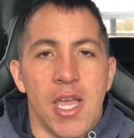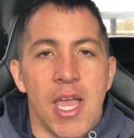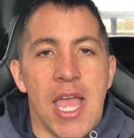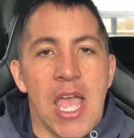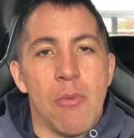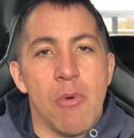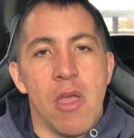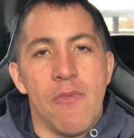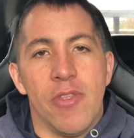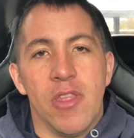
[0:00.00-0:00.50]

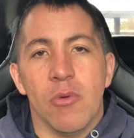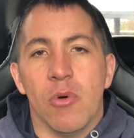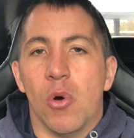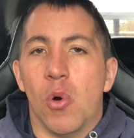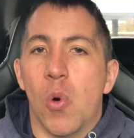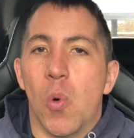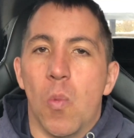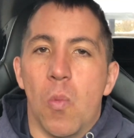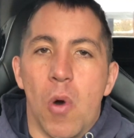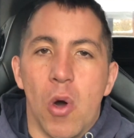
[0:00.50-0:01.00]
However, they were
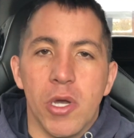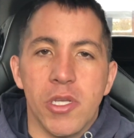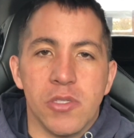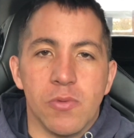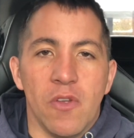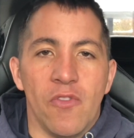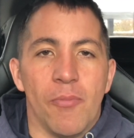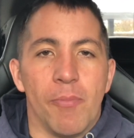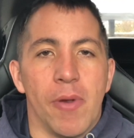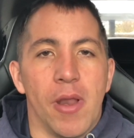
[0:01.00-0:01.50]
all white
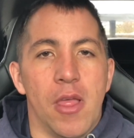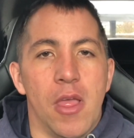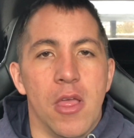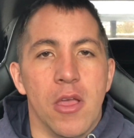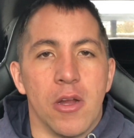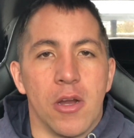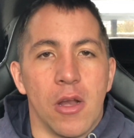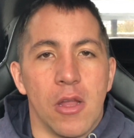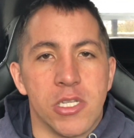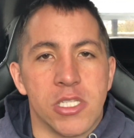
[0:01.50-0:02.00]
with
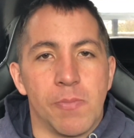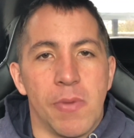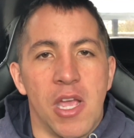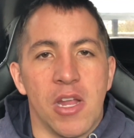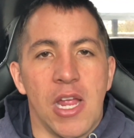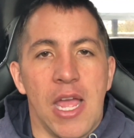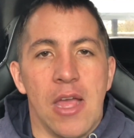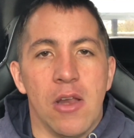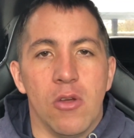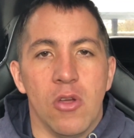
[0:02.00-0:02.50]
gloss black
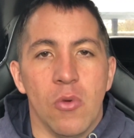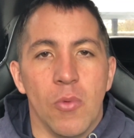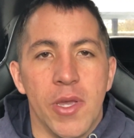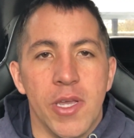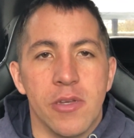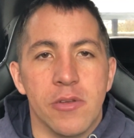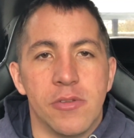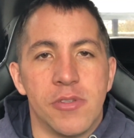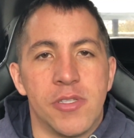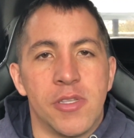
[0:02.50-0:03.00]
alloy
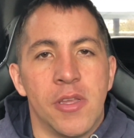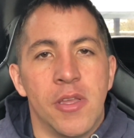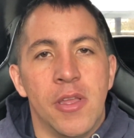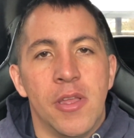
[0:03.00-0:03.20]
wheels.